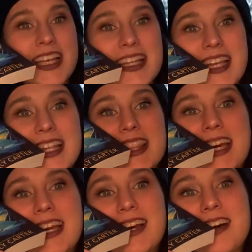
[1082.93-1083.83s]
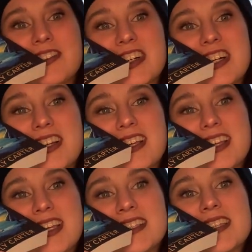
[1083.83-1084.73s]
and like that cover
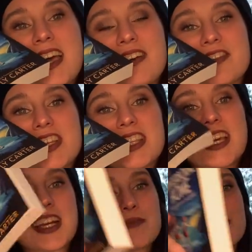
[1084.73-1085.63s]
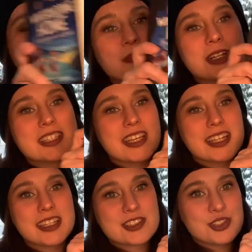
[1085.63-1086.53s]
is everything. And I'm super
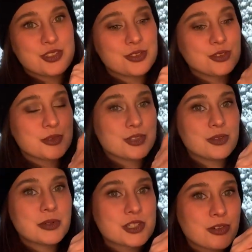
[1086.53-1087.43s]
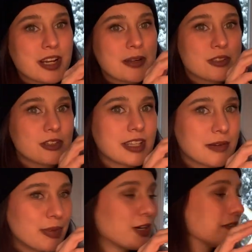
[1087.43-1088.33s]
excited to do the book tour, and I'm so glad I'm
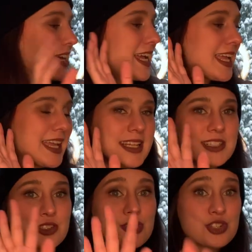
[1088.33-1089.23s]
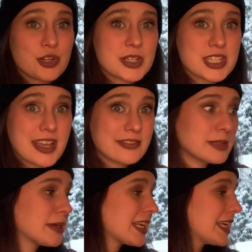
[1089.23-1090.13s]
part of it and to show it to
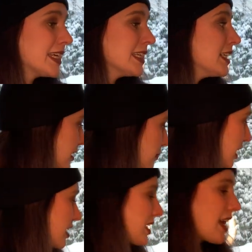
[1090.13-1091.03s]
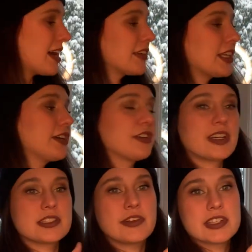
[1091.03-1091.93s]
everybody. Because I have it here, you
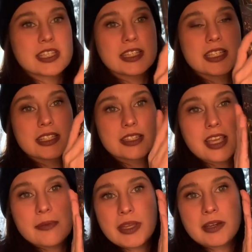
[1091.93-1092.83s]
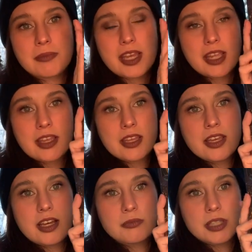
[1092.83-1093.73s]
guys have all seen this. This came in my
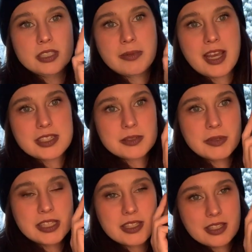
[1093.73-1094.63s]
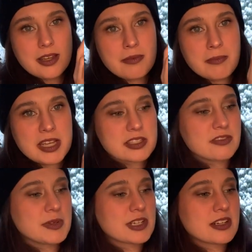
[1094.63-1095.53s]
unplugged box, but Mask of
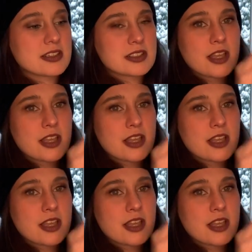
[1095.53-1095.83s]
Mirrors,